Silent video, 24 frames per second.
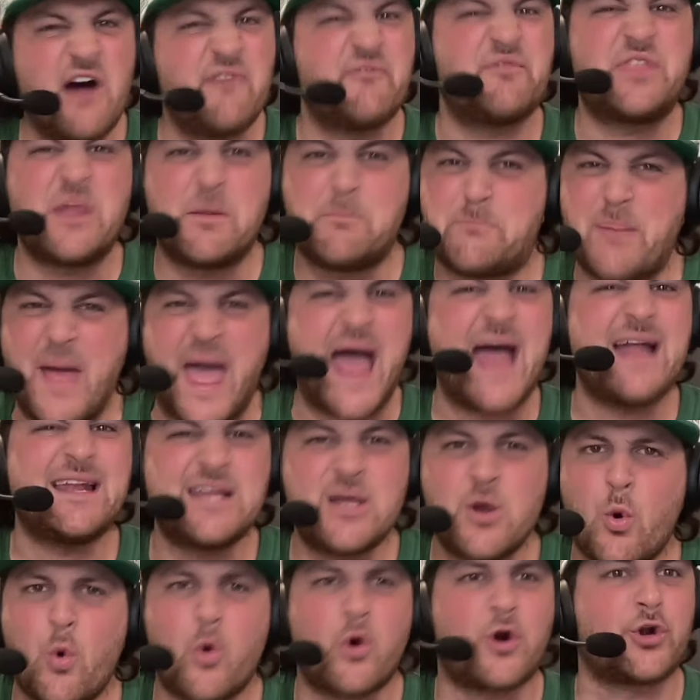of the
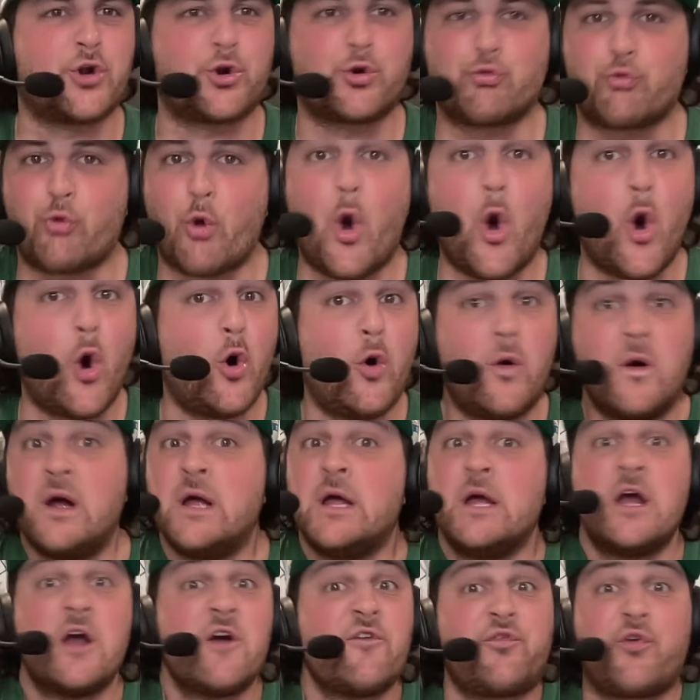batting order role,
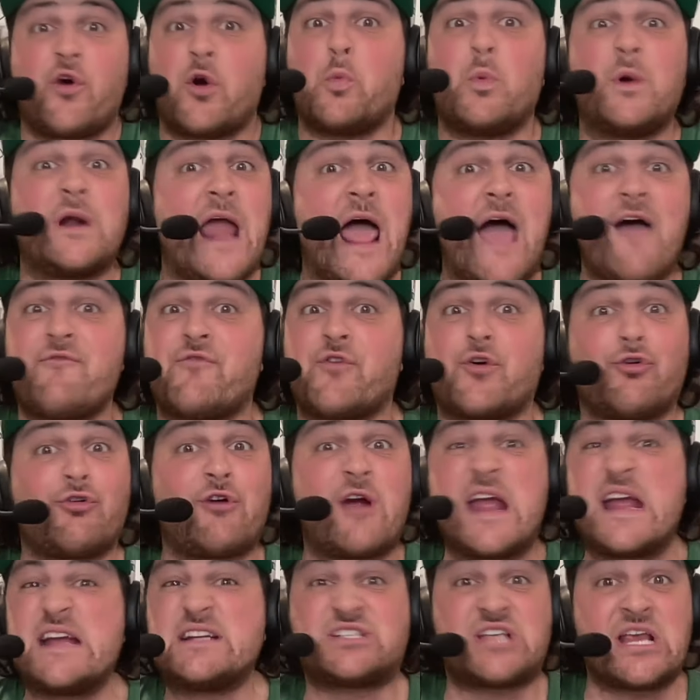for whatever
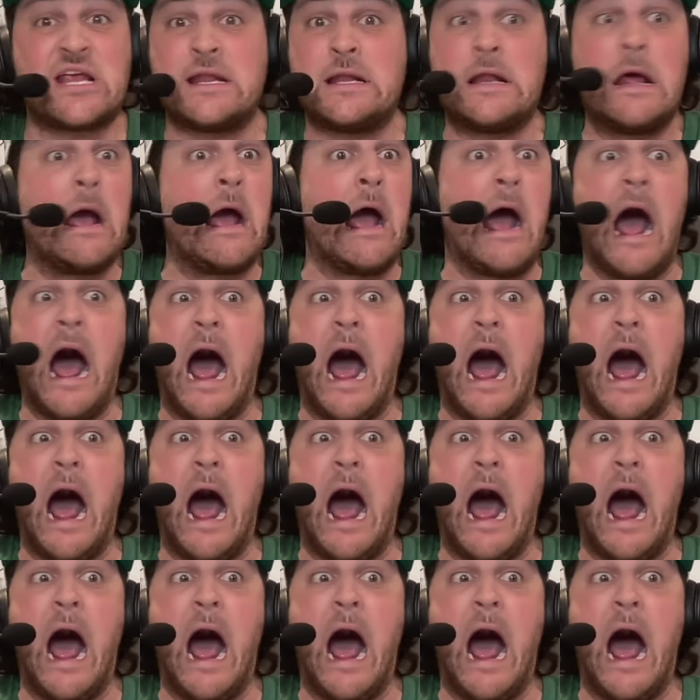reason,